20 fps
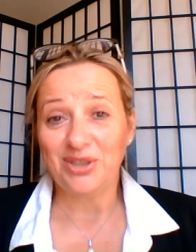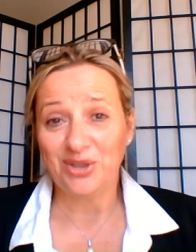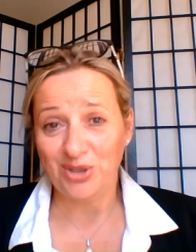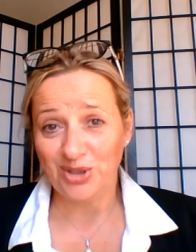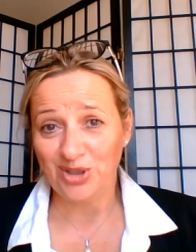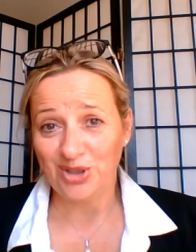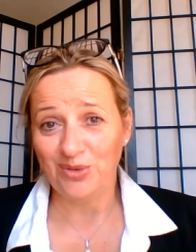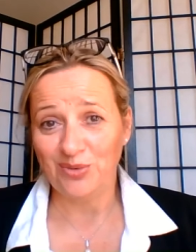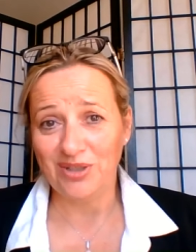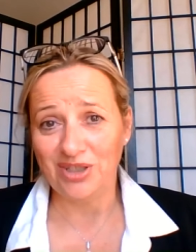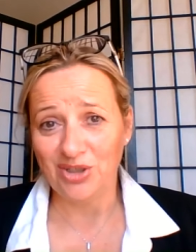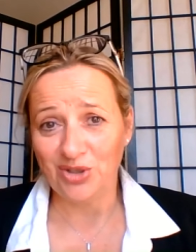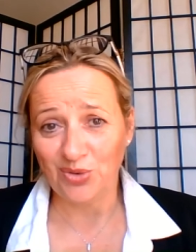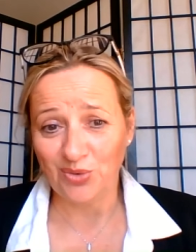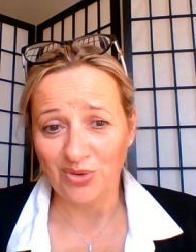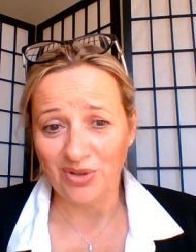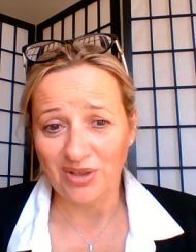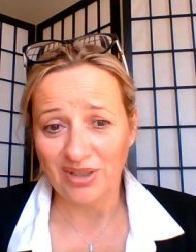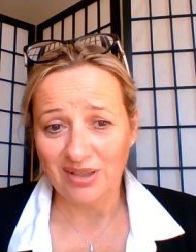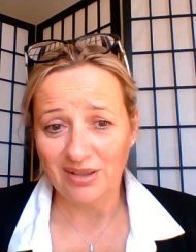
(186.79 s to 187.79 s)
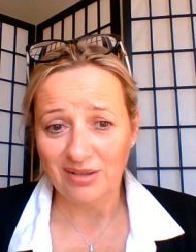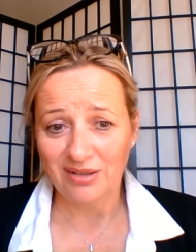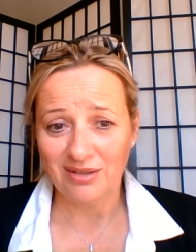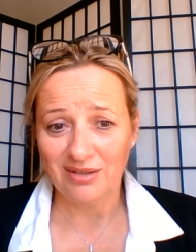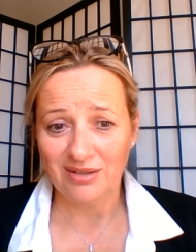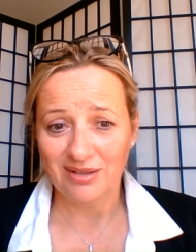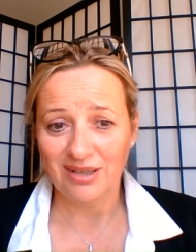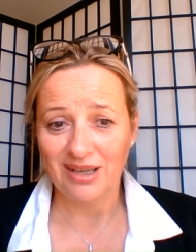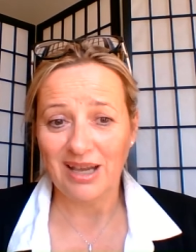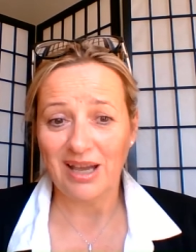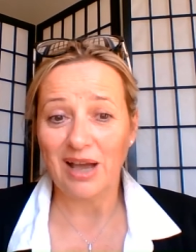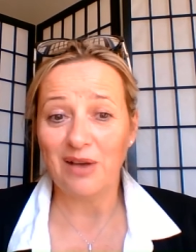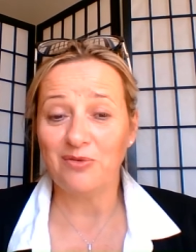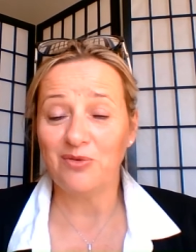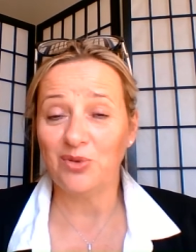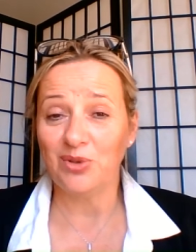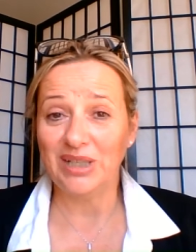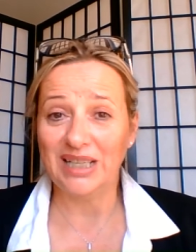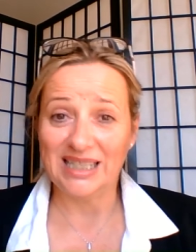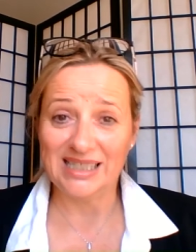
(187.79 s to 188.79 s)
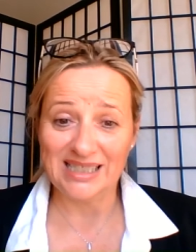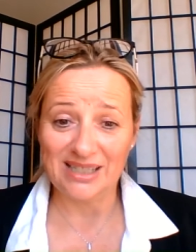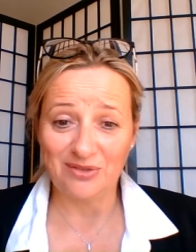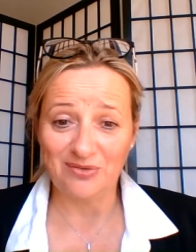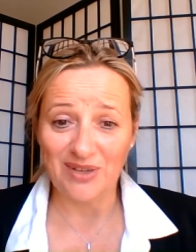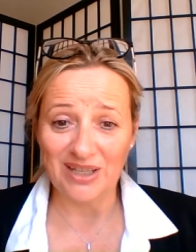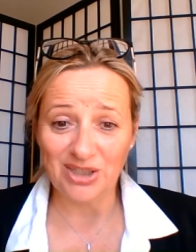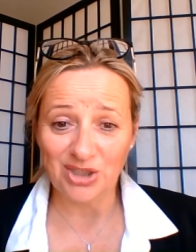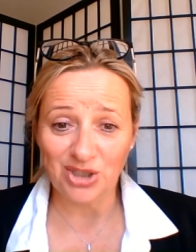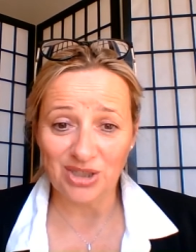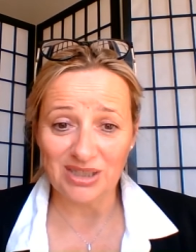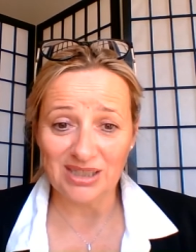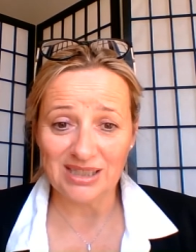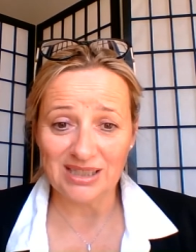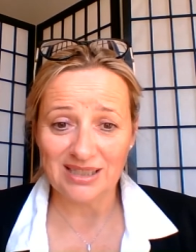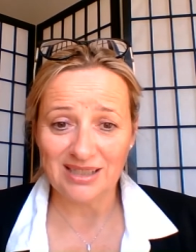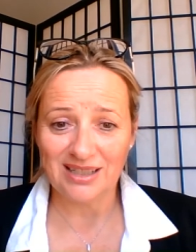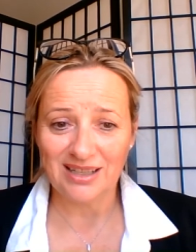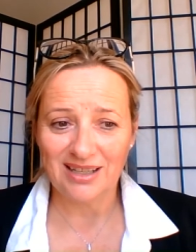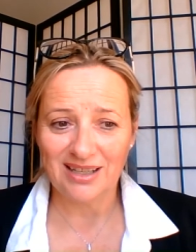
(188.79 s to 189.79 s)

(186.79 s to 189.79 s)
you to enjoy A Fuling's adventures.